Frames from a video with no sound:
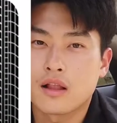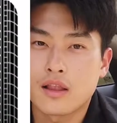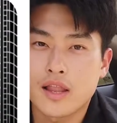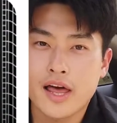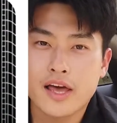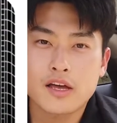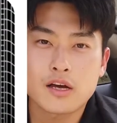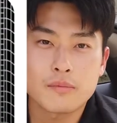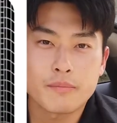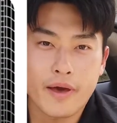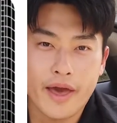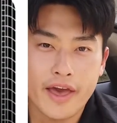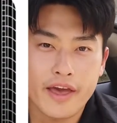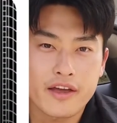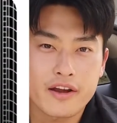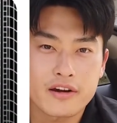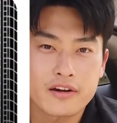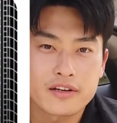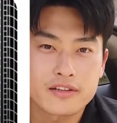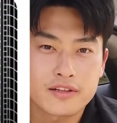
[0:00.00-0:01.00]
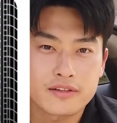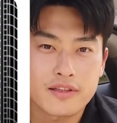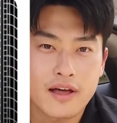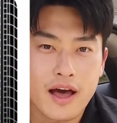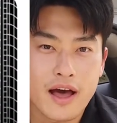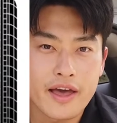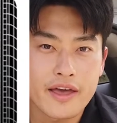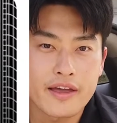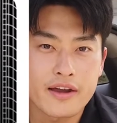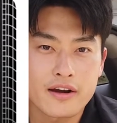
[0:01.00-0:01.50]
A lack of air in the
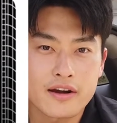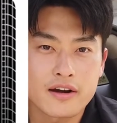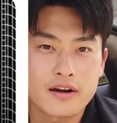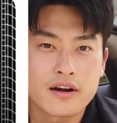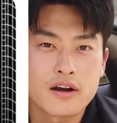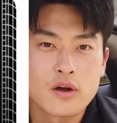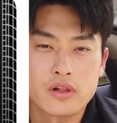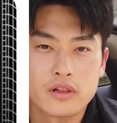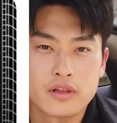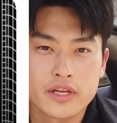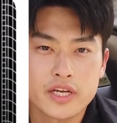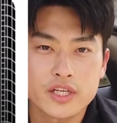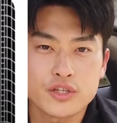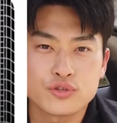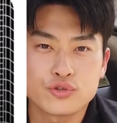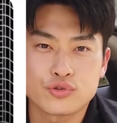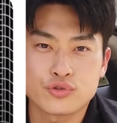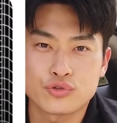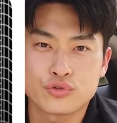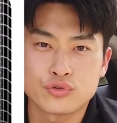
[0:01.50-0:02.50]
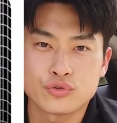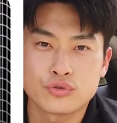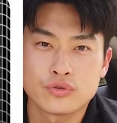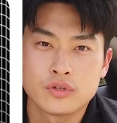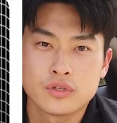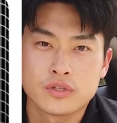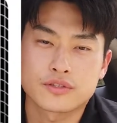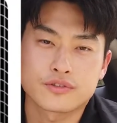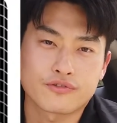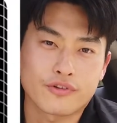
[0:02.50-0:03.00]
tire will lead to
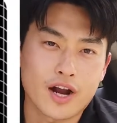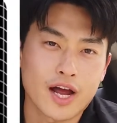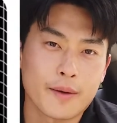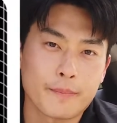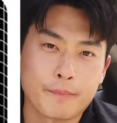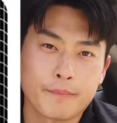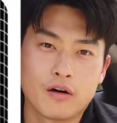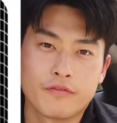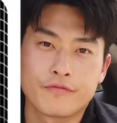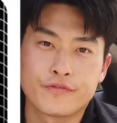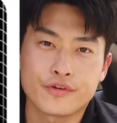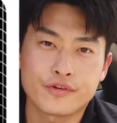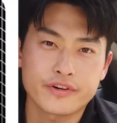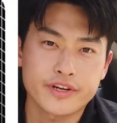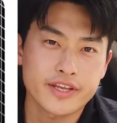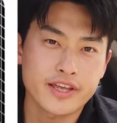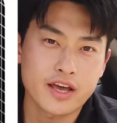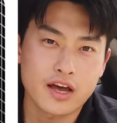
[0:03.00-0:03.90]
the drop of fuel